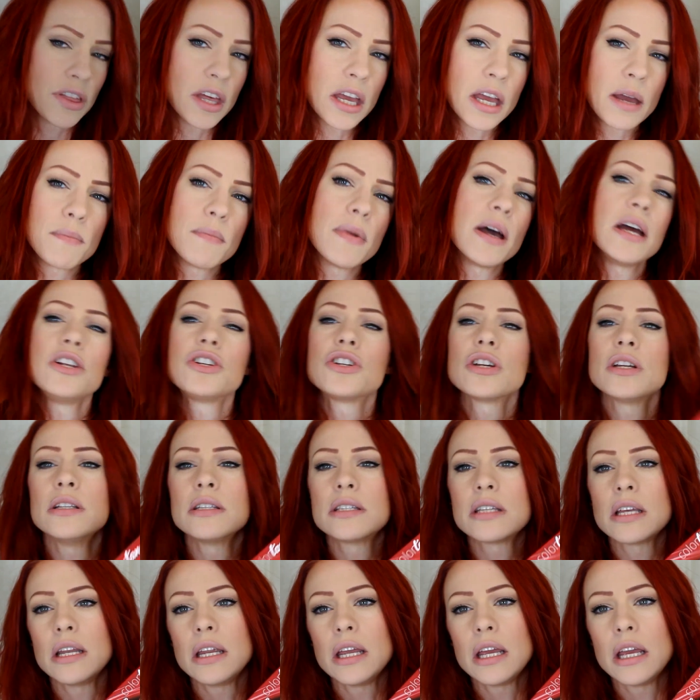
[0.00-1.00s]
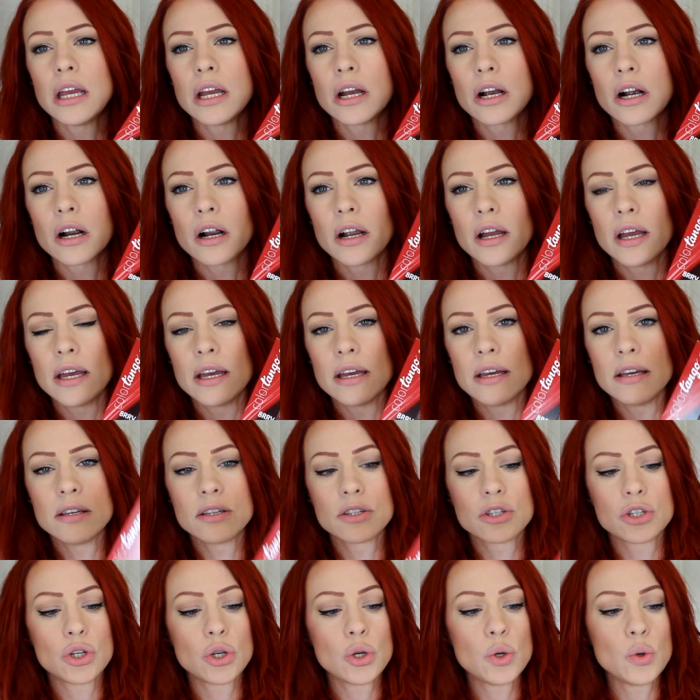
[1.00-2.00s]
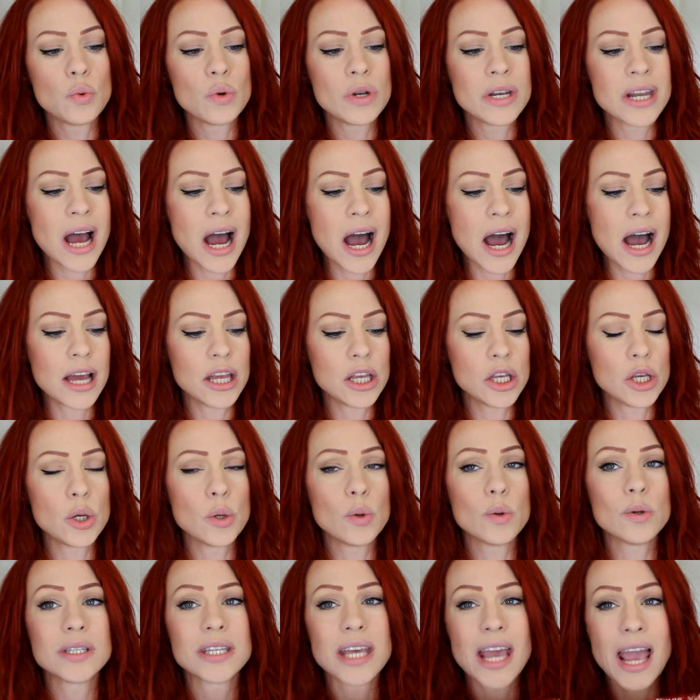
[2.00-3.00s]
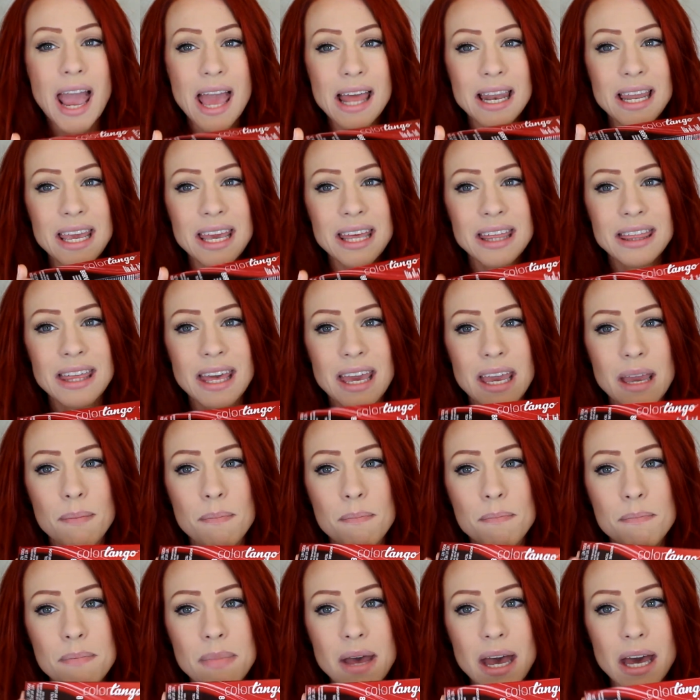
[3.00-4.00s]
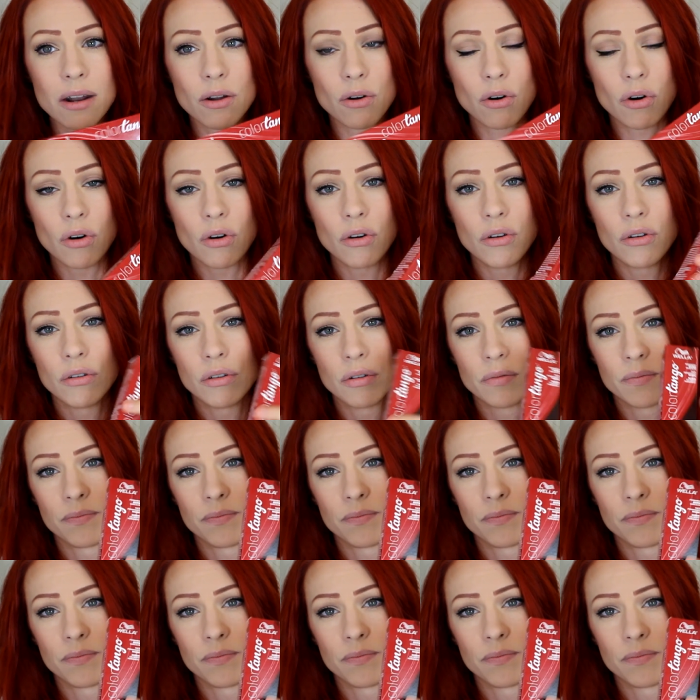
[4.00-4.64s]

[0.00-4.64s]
thing it mentions in here is to not use anything metal.